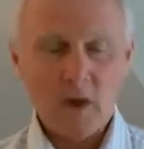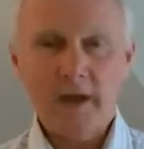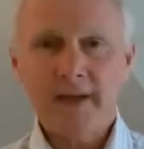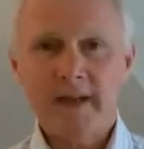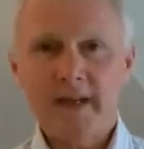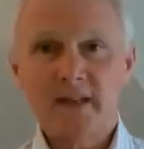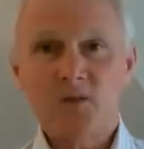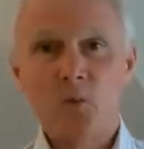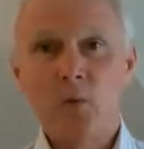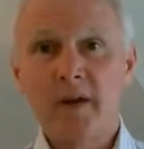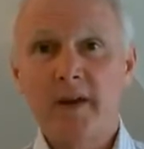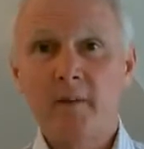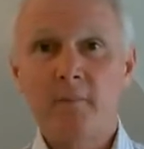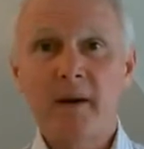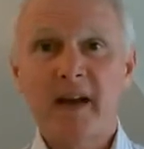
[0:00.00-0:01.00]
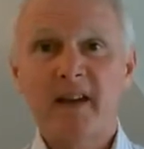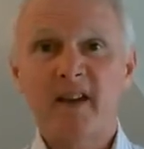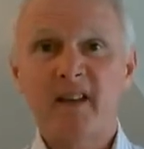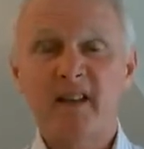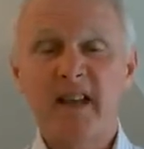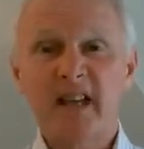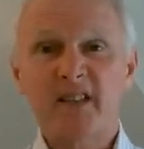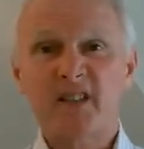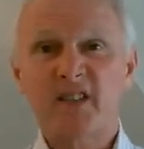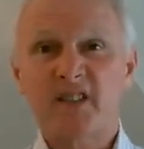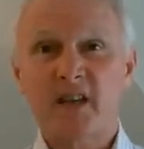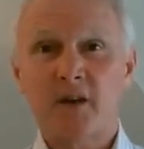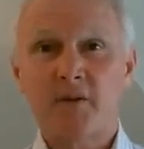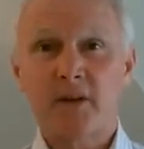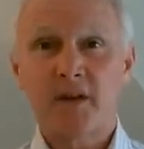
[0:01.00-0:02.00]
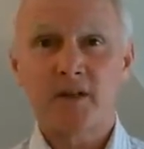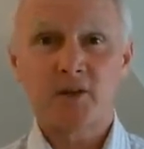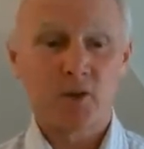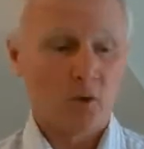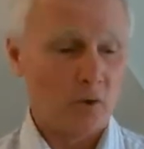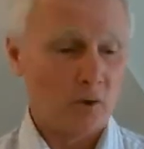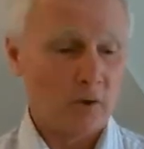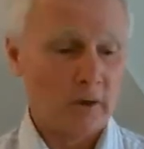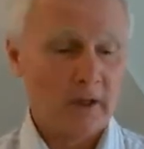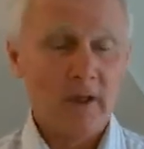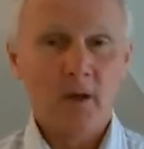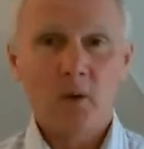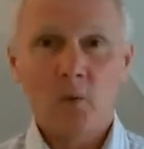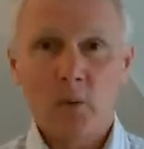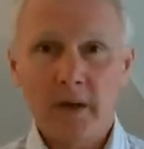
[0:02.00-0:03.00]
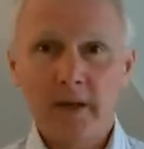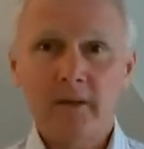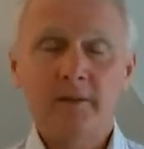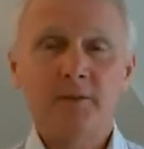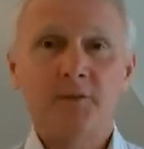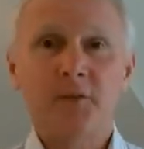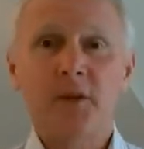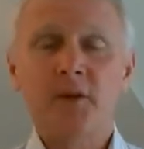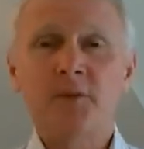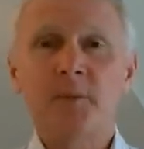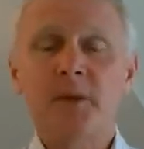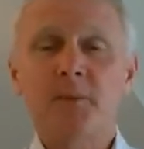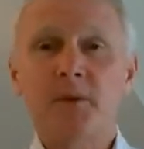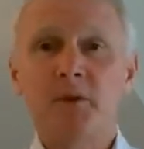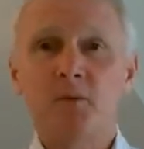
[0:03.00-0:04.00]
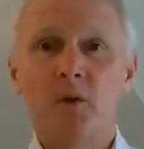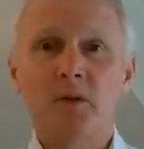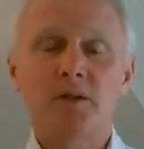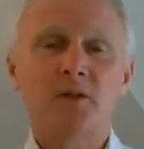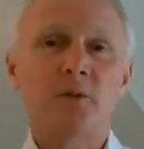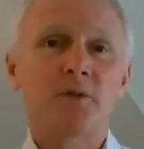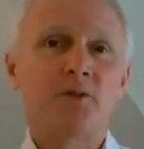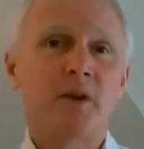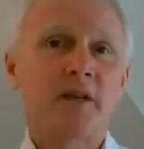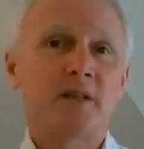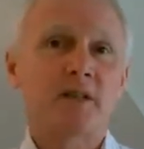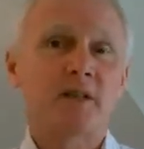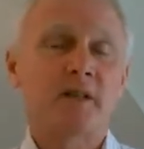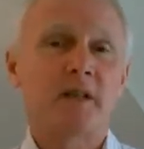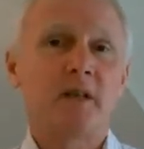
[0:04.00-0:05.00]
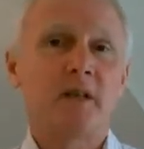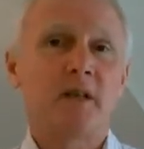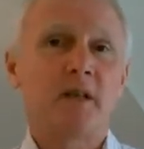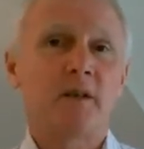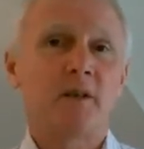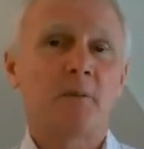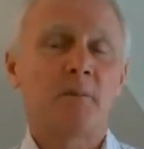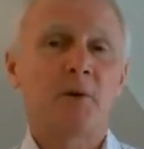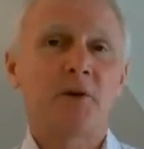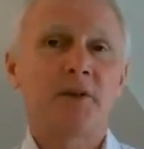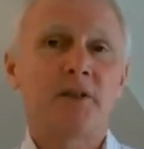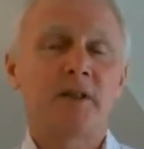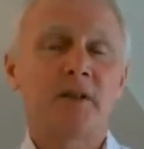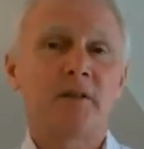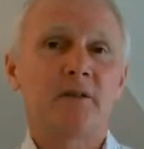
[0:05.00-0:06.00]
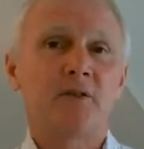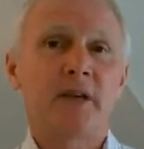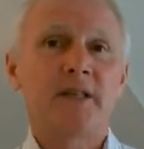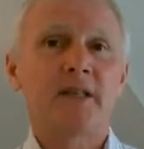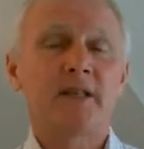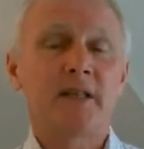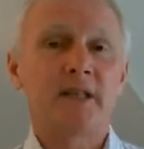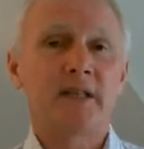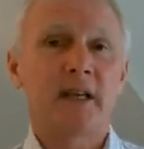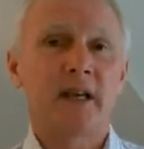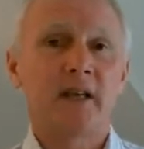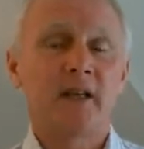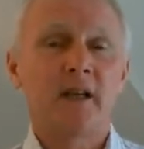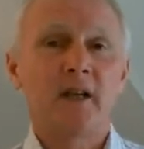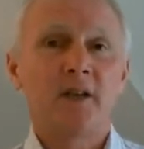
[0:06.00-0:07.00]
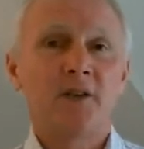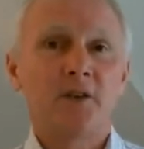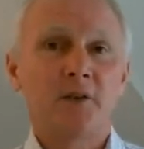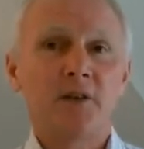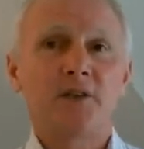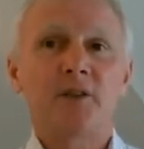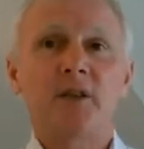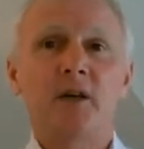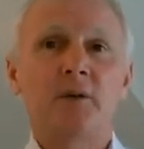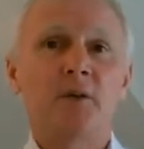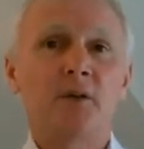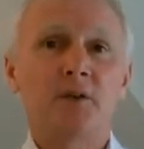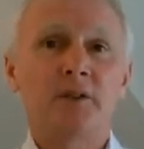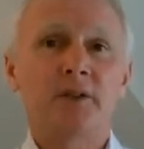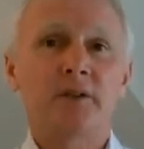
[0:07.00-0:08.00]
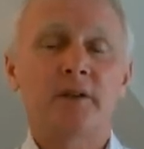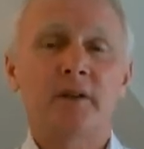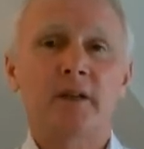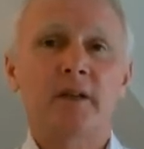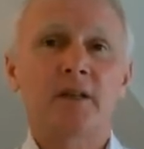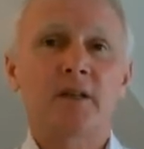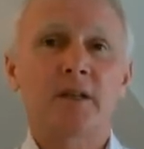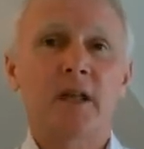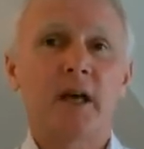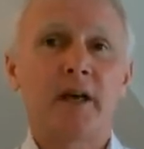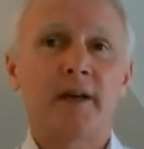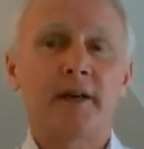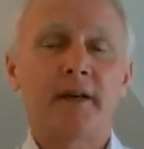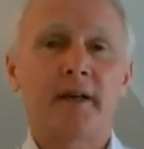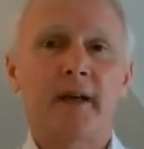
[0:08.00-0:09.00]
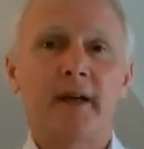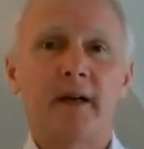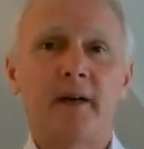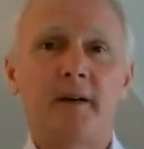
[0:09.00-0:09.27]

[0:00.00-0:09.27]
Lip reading: why is Weir Bank necessary at all? Well, for those people who want to address the point in greater detail, you need to go and look at things like